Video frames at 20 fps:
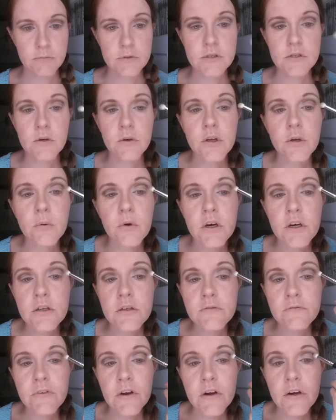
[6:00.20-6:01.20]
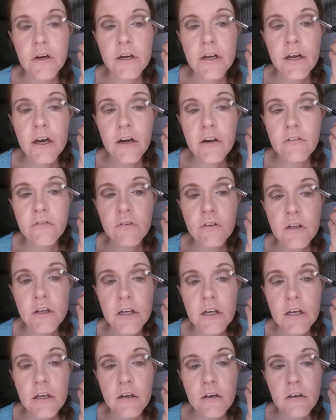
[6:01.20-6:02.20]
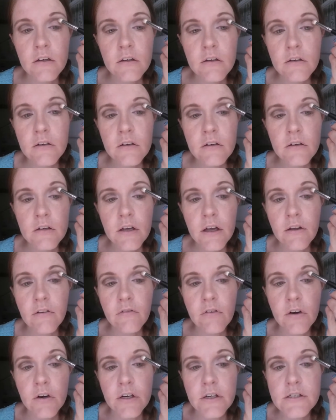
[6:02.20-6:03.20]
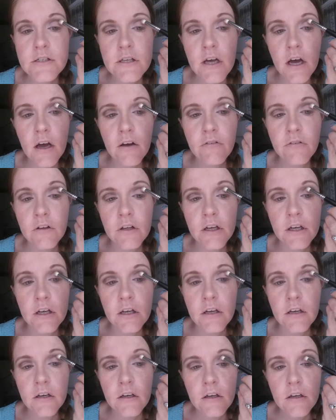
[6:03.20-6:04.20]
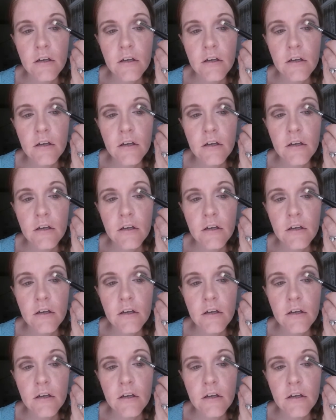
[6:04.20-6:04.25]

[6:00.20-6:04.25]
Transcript: So you want to very carefully and very softly